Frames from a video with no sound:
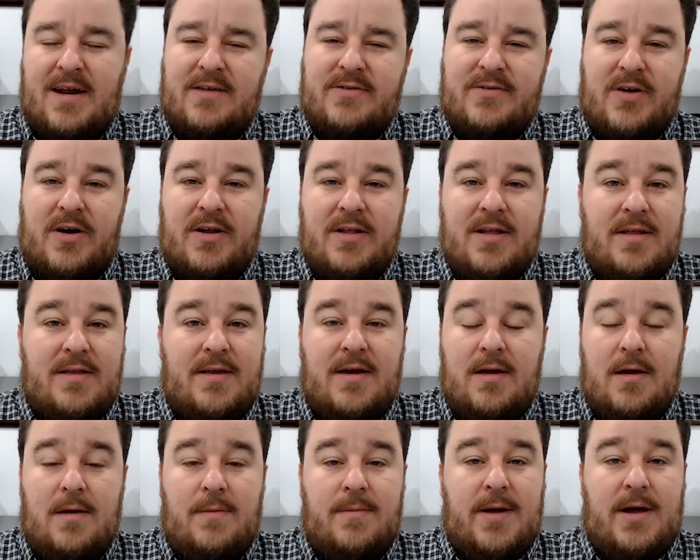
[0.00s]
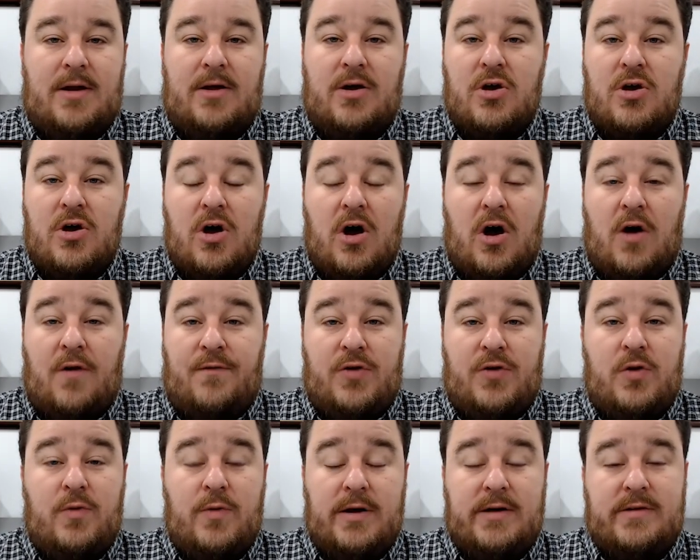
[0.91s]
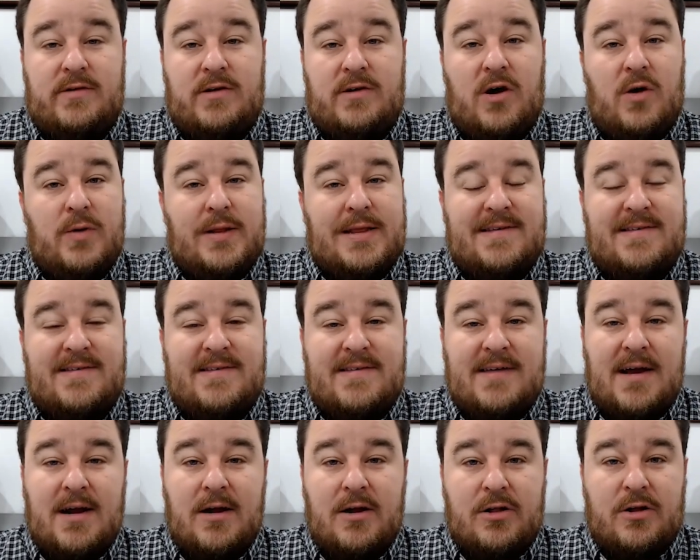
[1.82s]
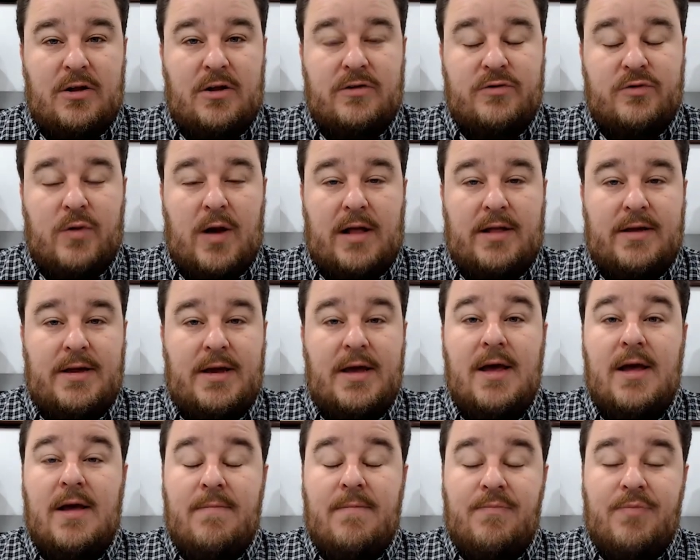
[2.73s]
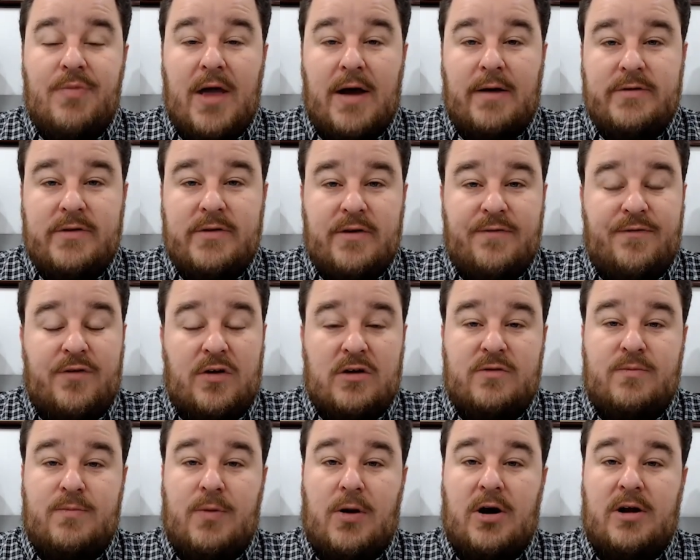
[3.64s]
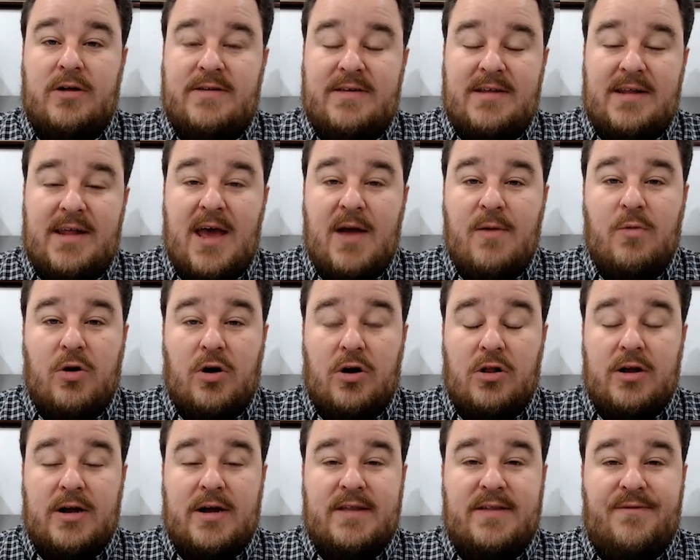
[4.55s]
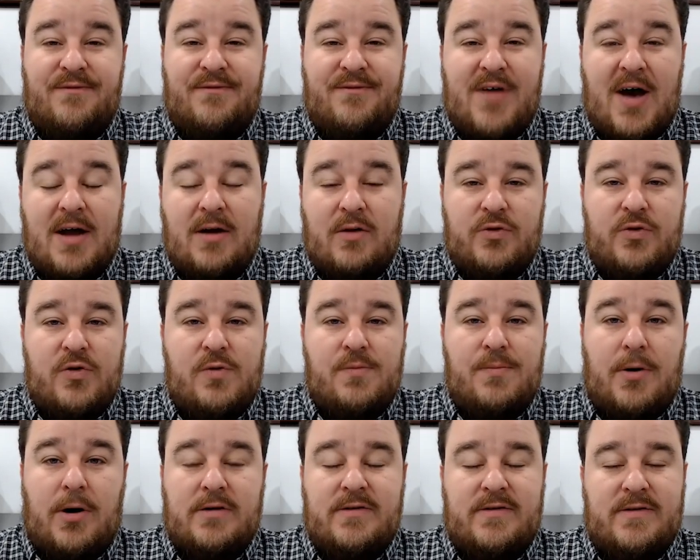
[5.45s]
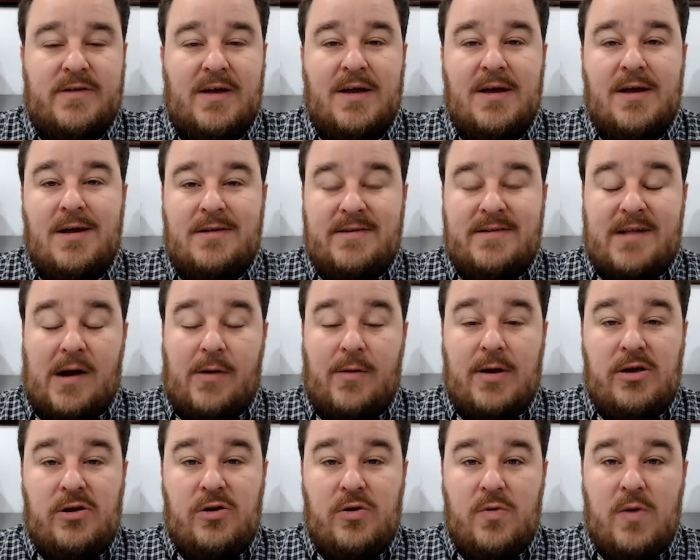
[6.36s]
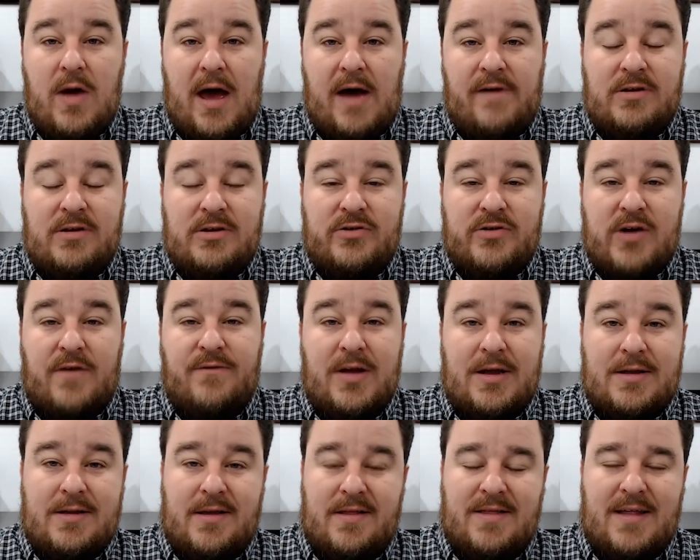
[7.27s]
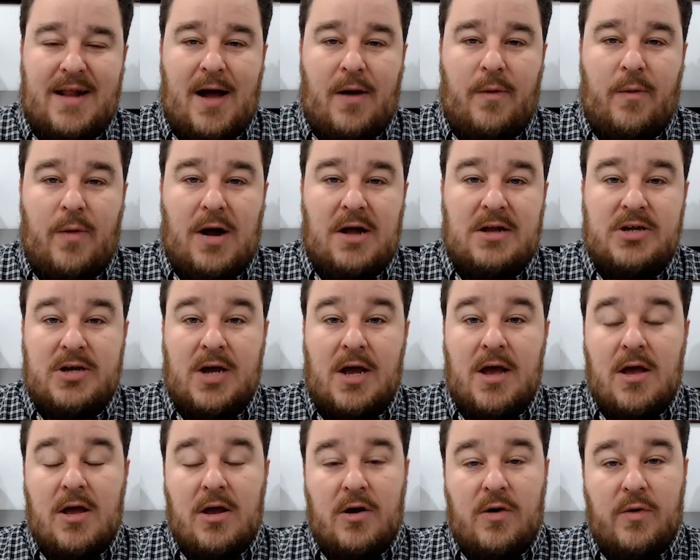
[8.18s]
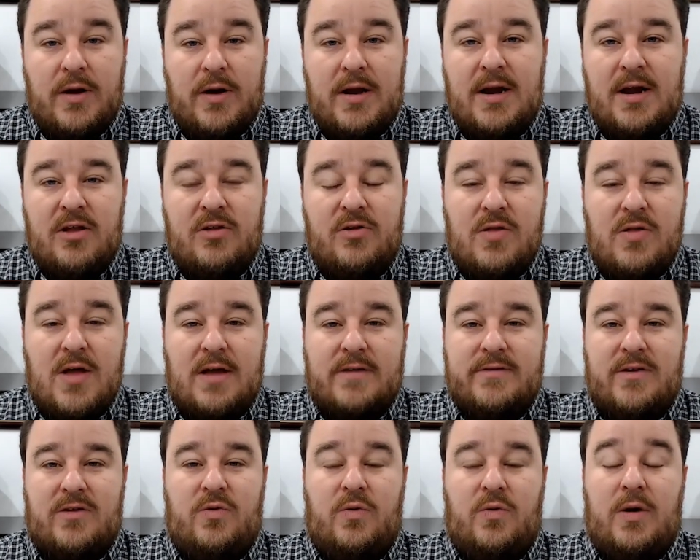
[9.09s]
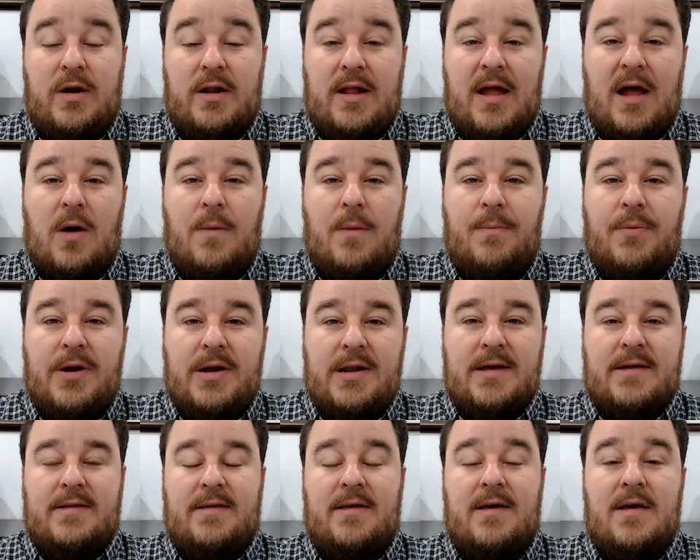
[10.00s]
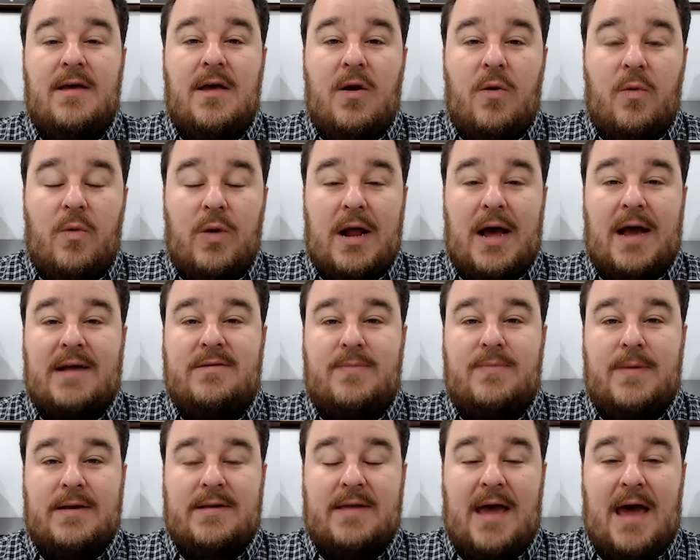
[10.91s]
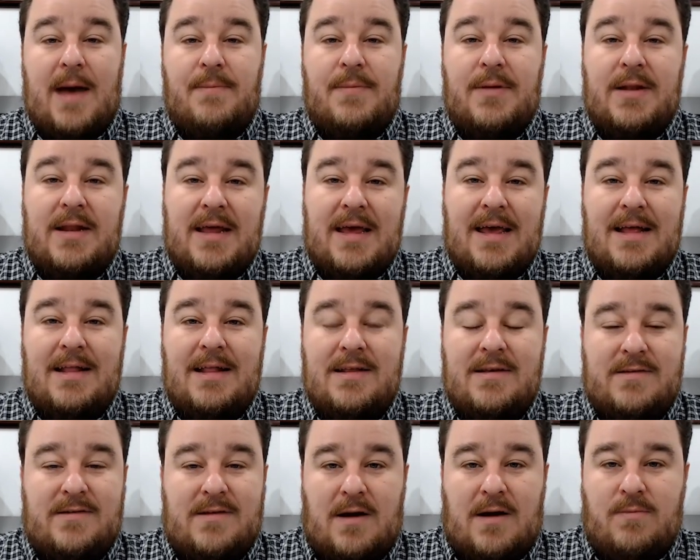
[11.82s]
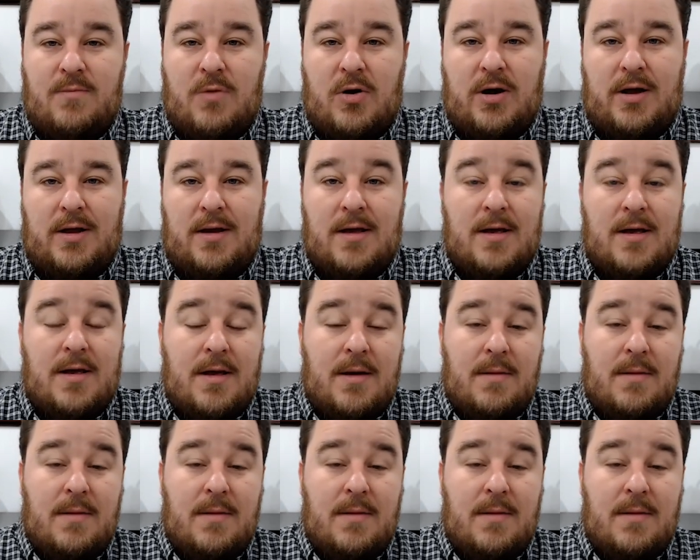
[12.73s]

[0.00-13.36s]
that I started to tell you about a few weeks ago with the Santa Claus rally. That was the first part. Today we're going to look at the final two parts, so that way you have a trifecta that I watch going into 2020 to help predict what I expect to happen in the stock market.